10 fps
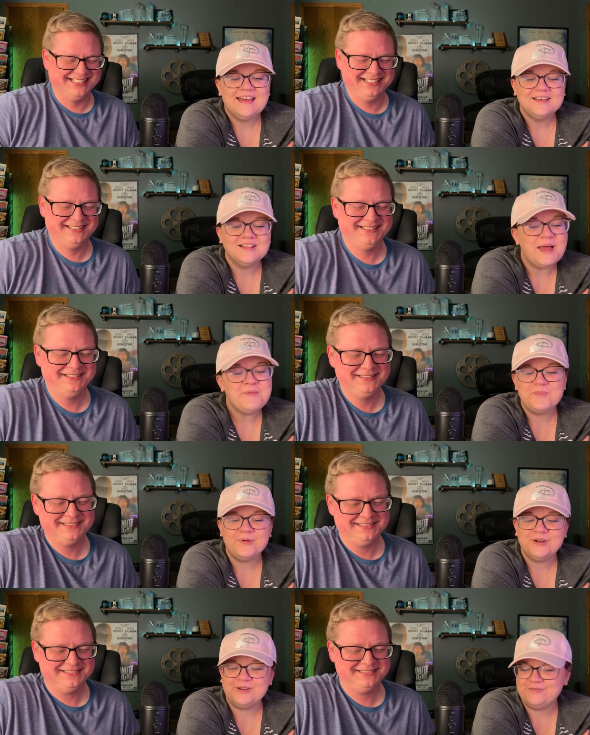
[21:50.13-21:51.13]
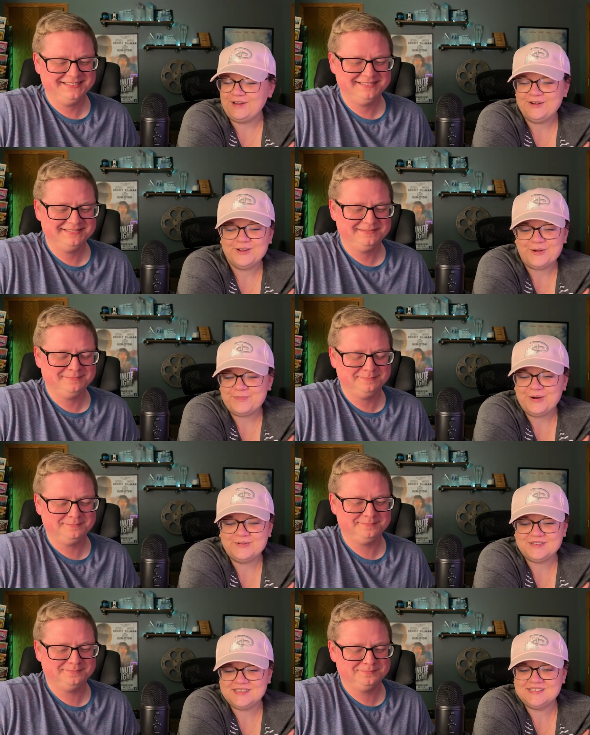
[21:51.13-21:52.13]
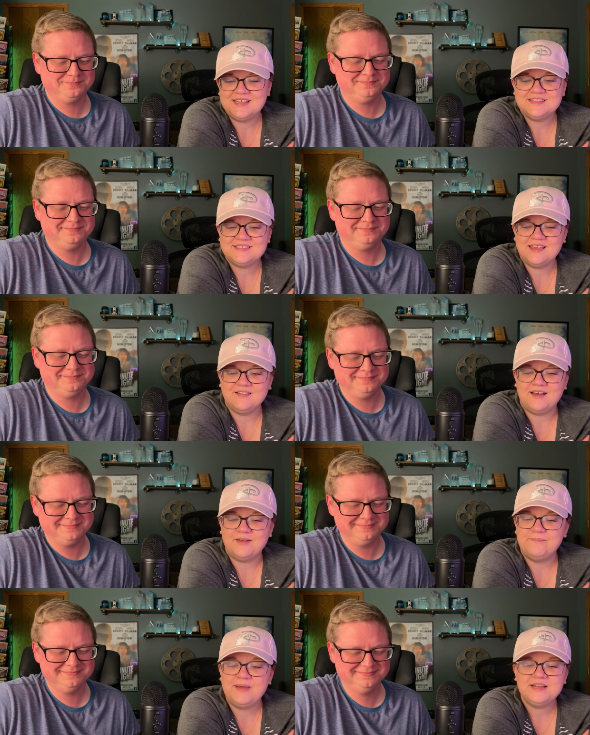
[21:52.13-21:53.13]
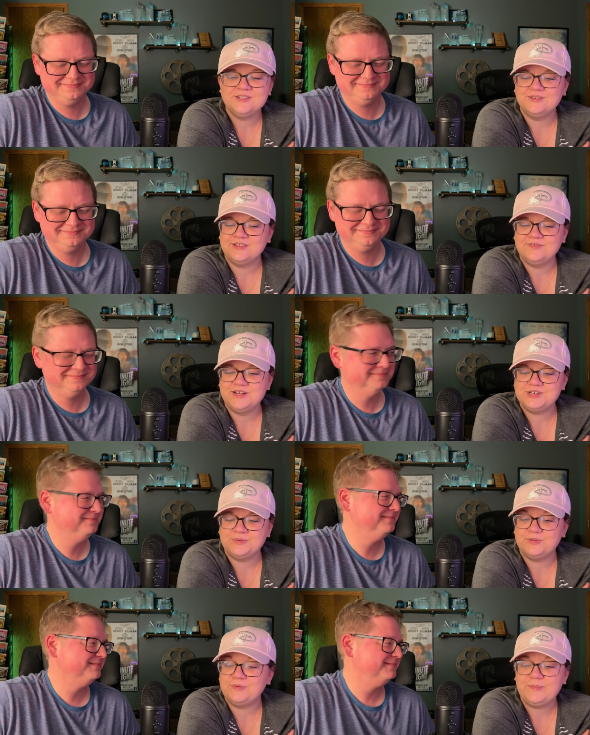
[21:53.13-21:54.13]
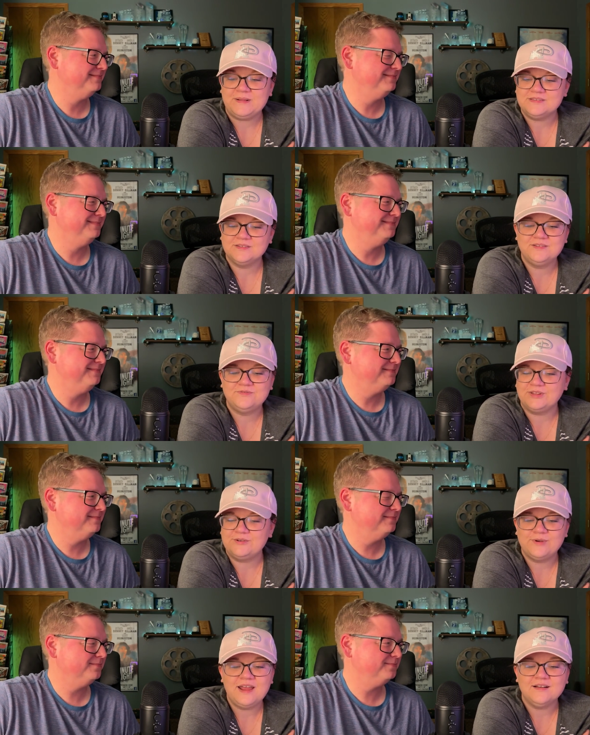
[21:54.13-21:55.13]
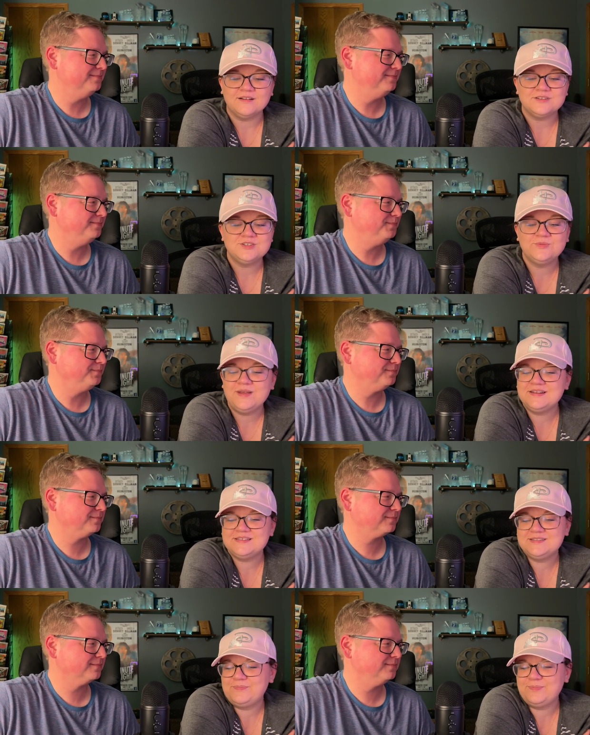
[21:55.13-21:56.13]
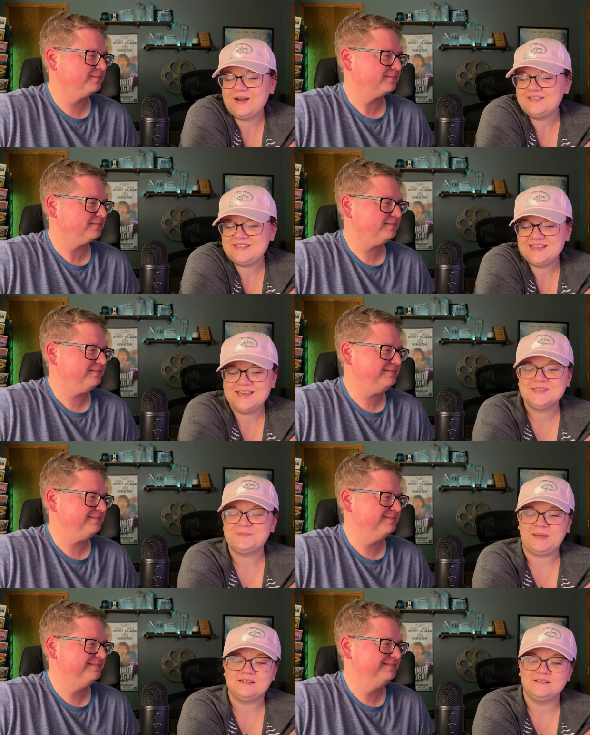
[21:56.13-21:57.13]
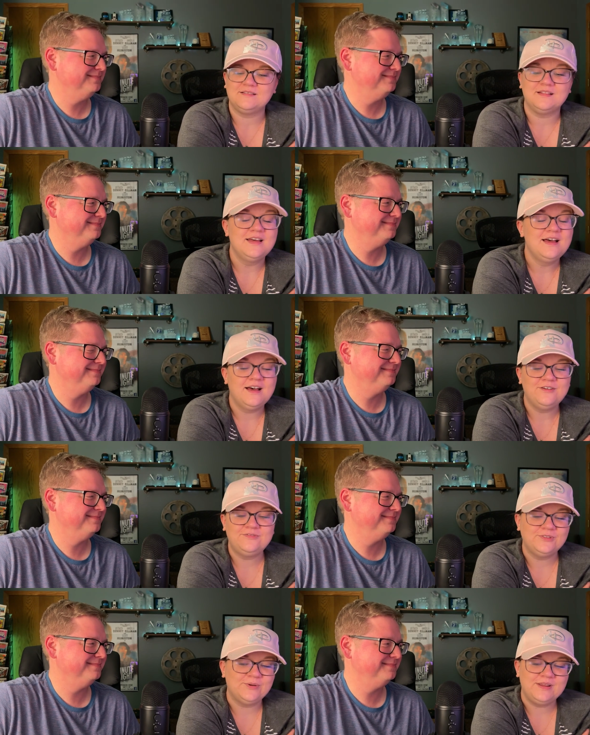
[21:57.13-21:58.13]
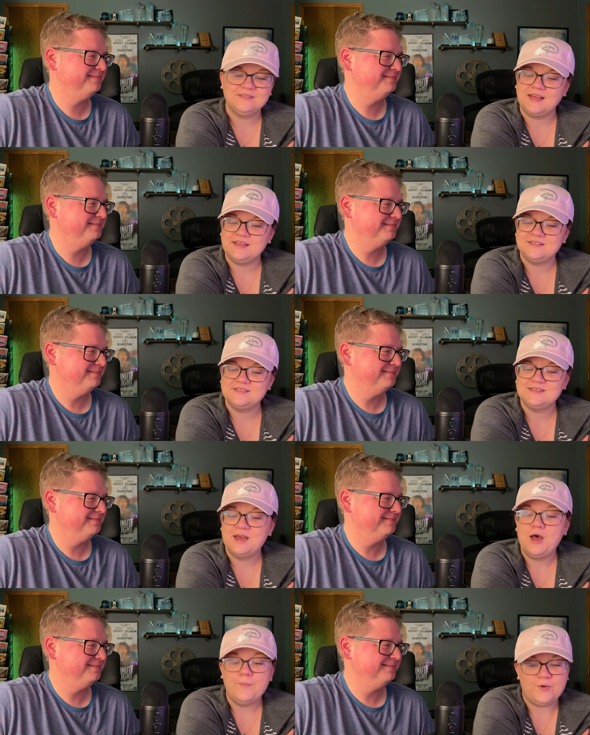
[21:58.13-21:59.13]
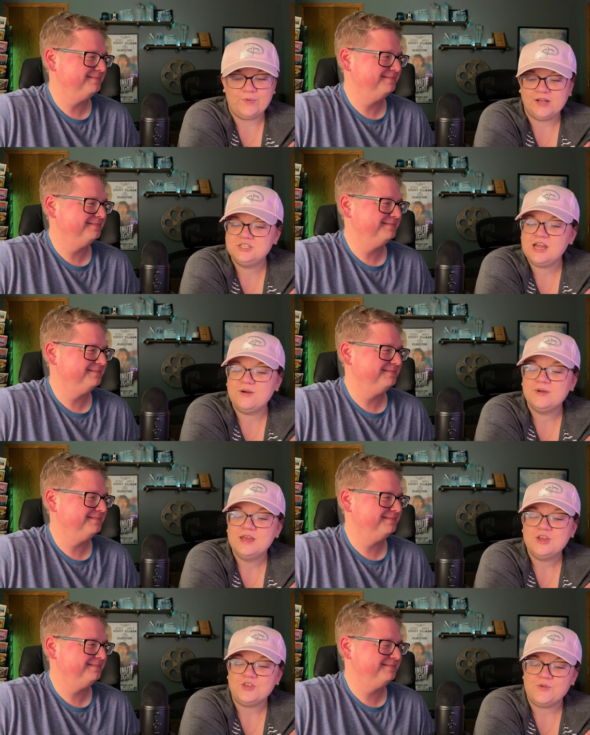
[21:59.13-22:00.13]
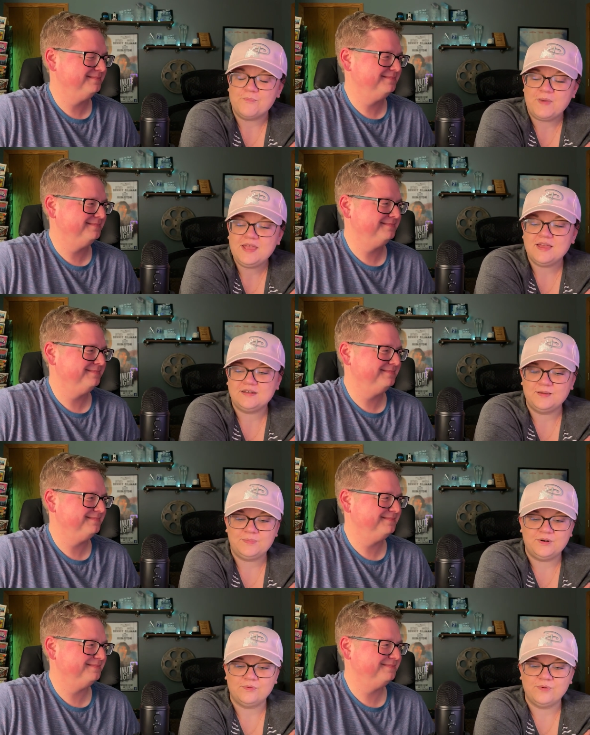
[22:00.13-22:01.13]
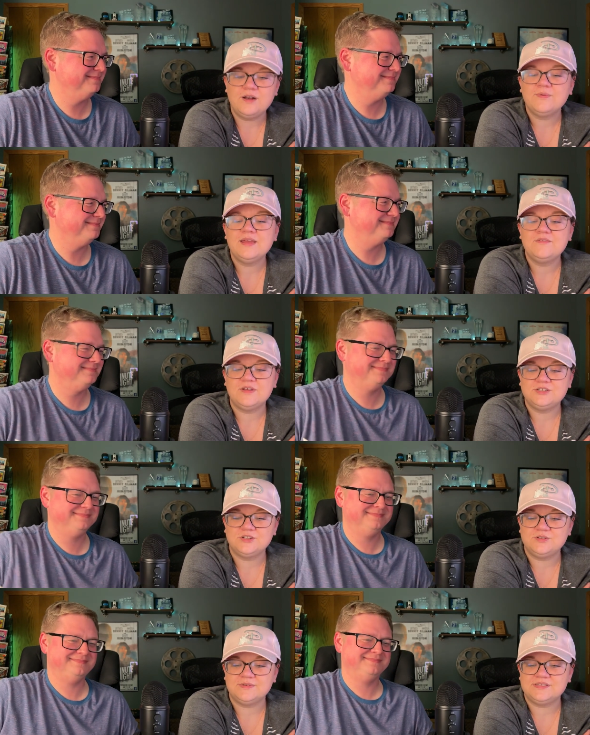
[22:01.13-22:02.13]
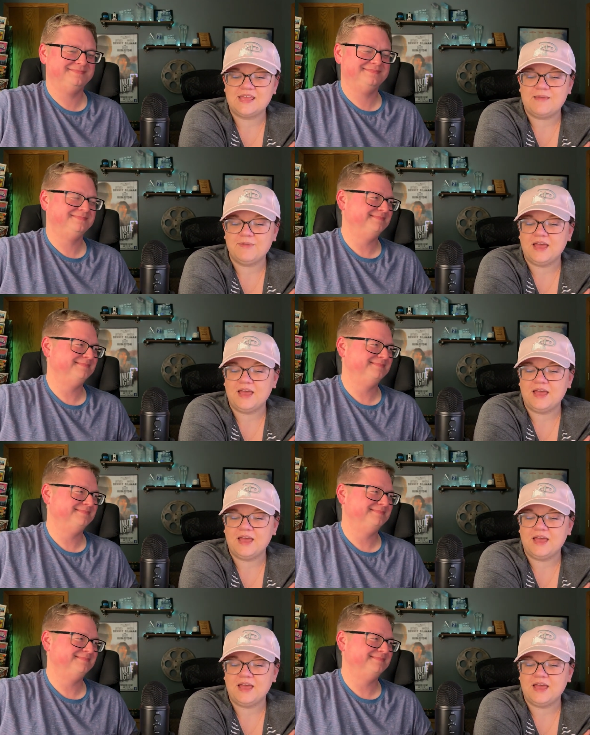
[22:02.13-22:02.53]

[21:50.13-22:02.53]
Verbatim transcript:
Speaker 1: Climb aboard your very own boat to set sail on a magical adventure with Rapunzel and Flynn Rider to witness the breathtaking spectacle of floating lights. But watch out, you might end up in a runaway adventure to escape